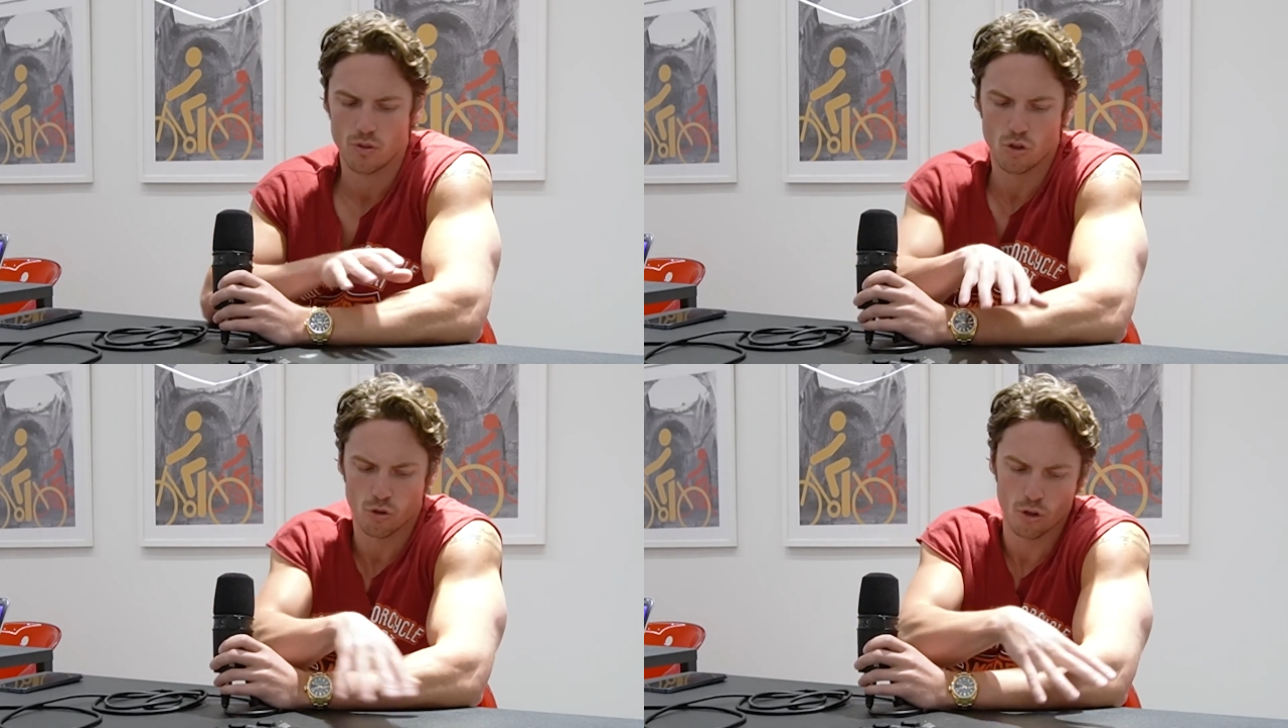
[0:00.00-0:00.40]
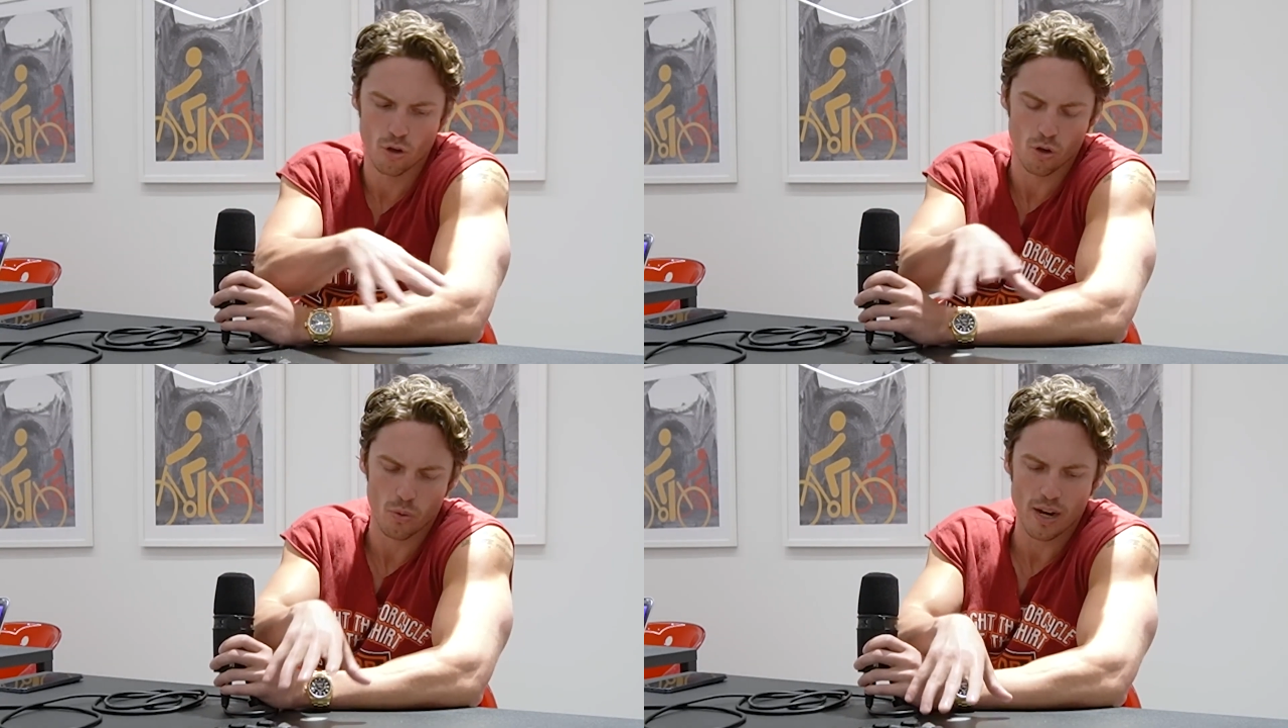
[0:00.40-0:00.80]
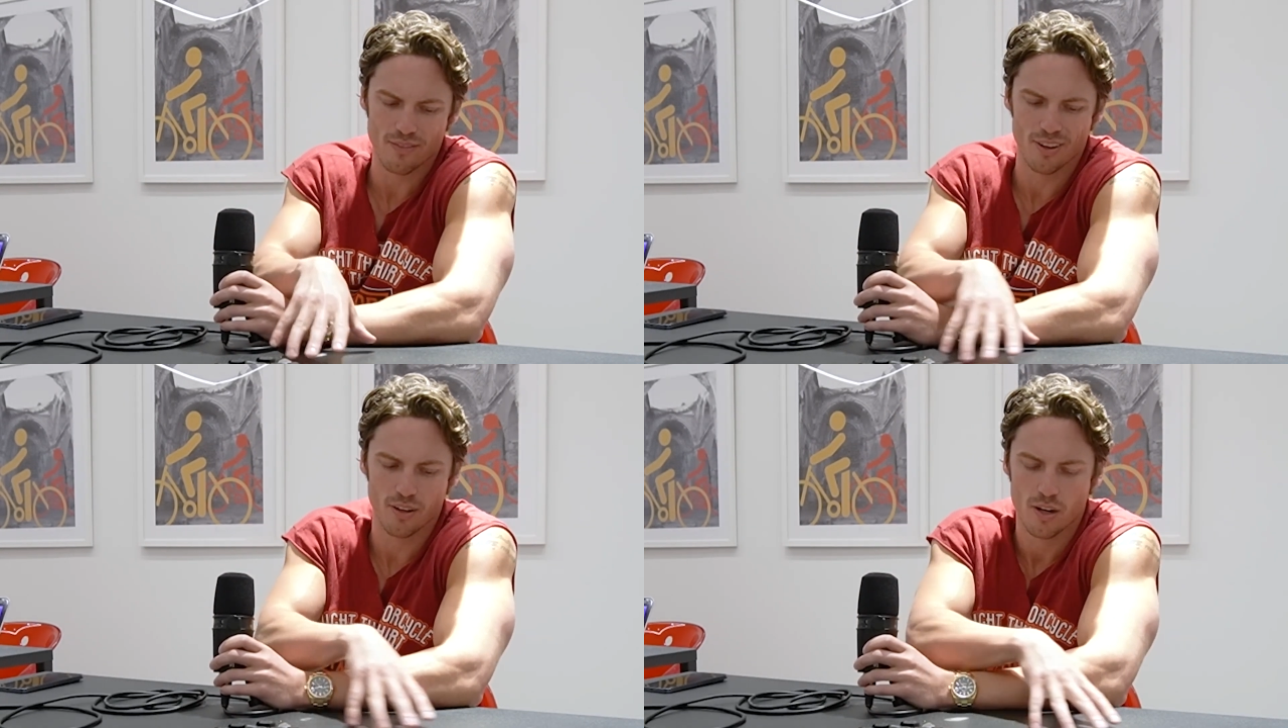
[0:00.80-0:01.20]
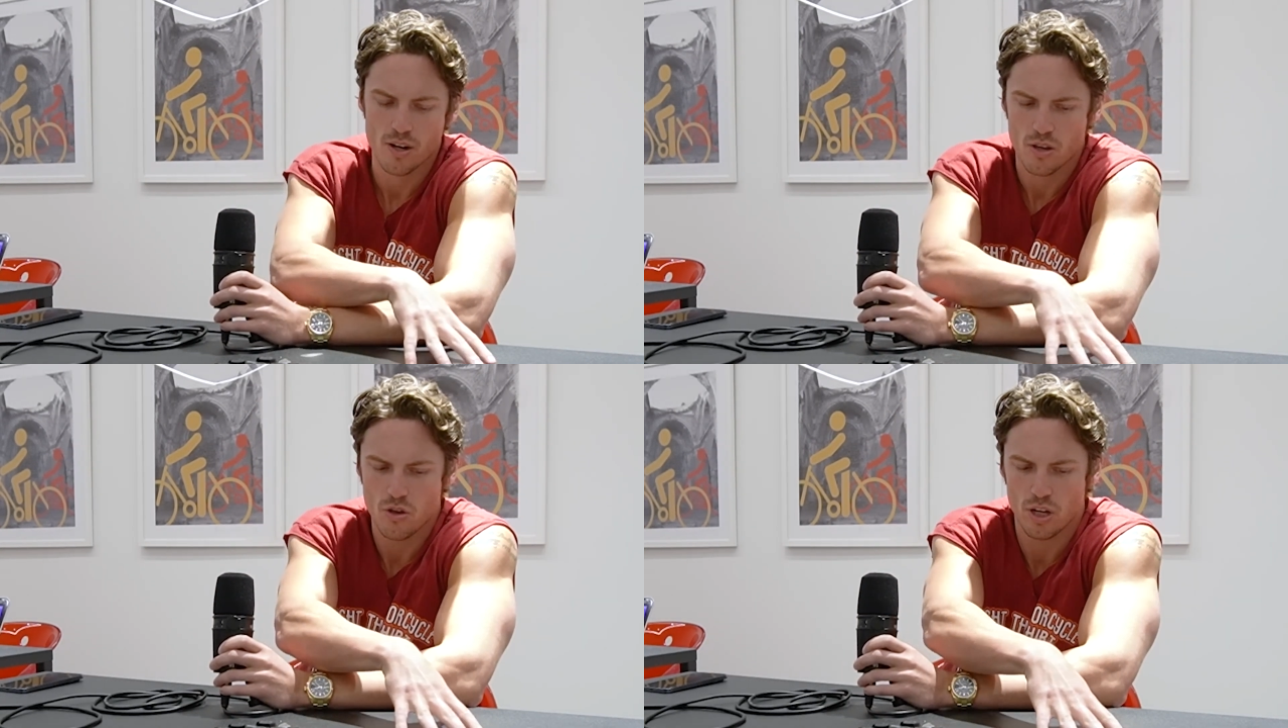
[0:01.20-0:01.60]
crew or whatever
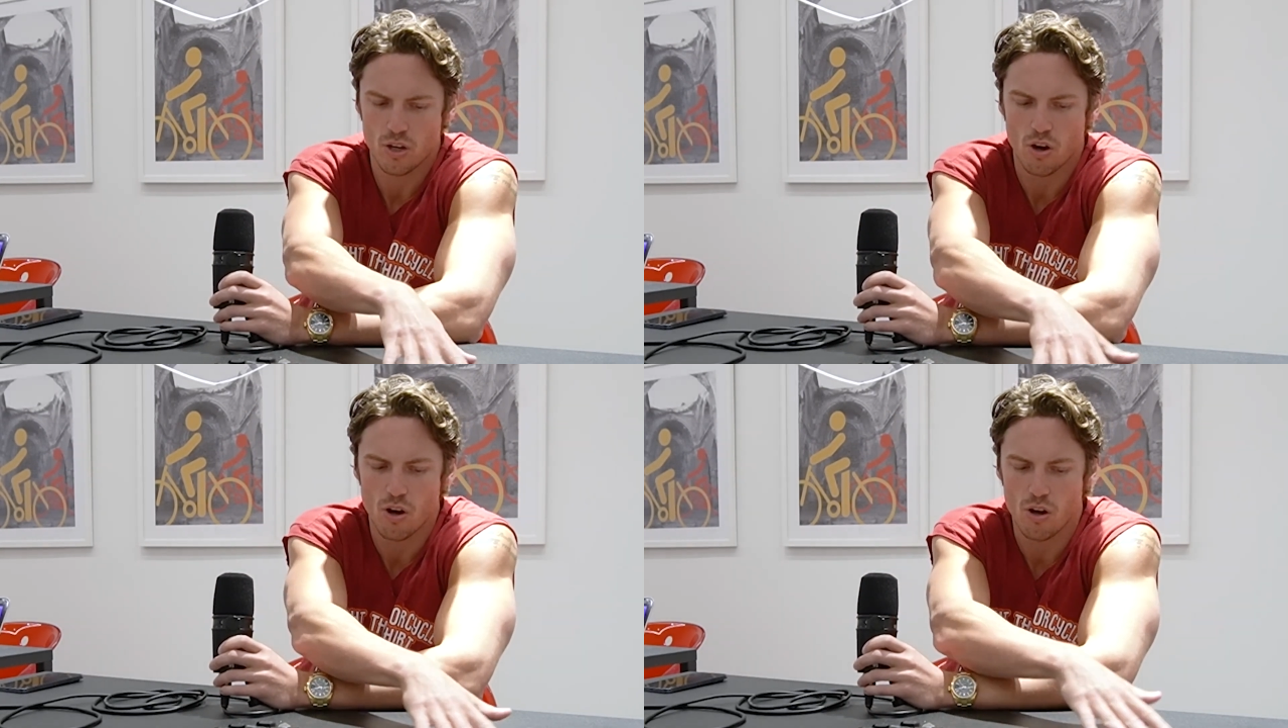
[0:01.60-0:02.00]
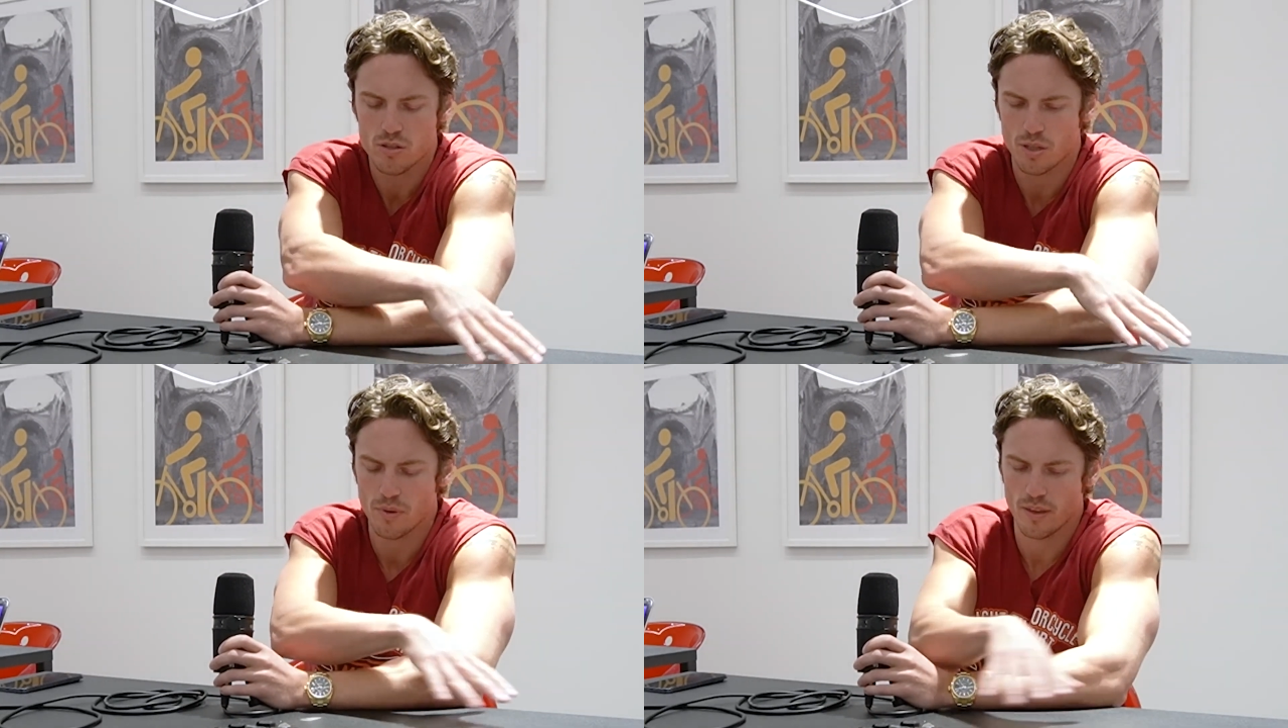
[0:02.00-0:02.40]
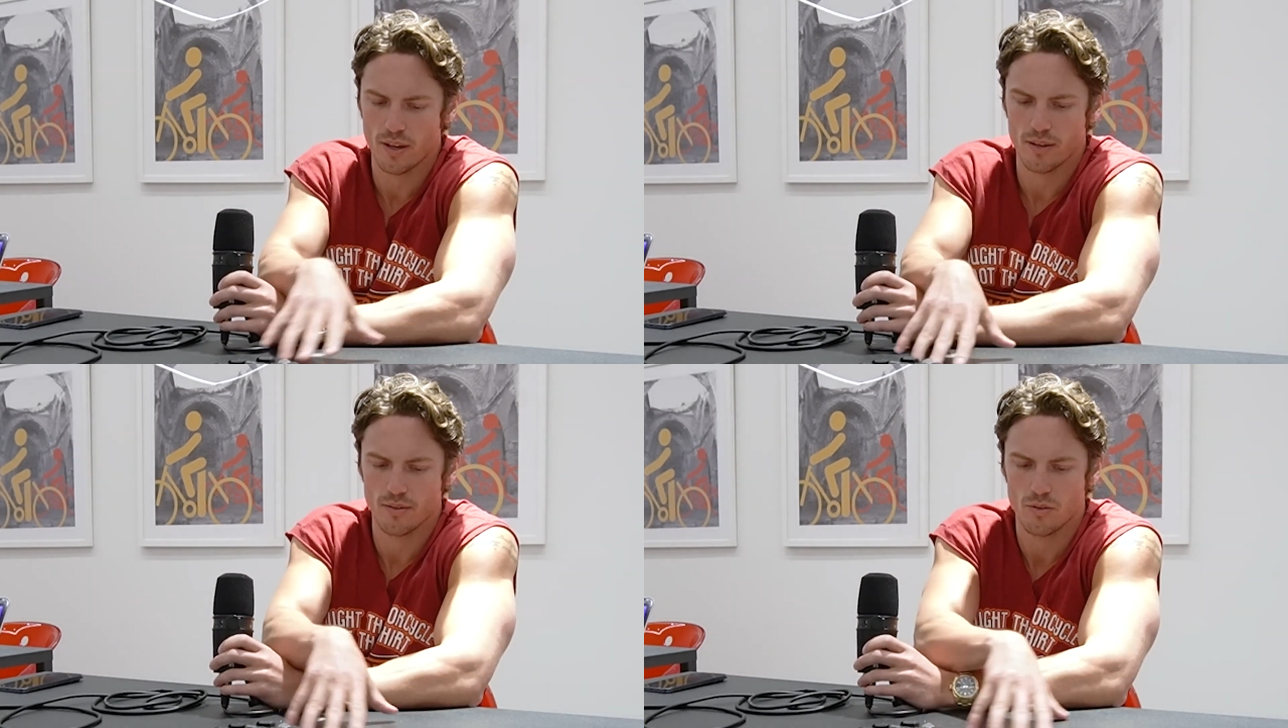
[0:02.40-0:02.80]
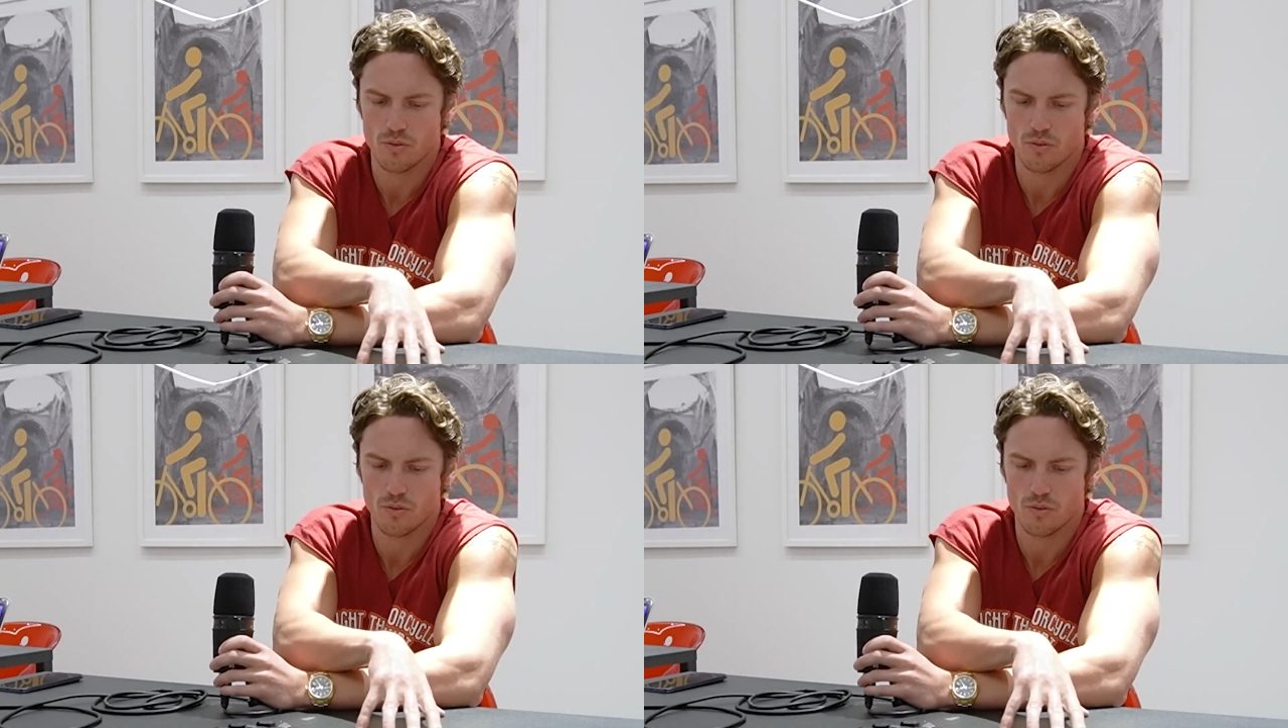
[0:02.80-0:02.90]
you can call some of the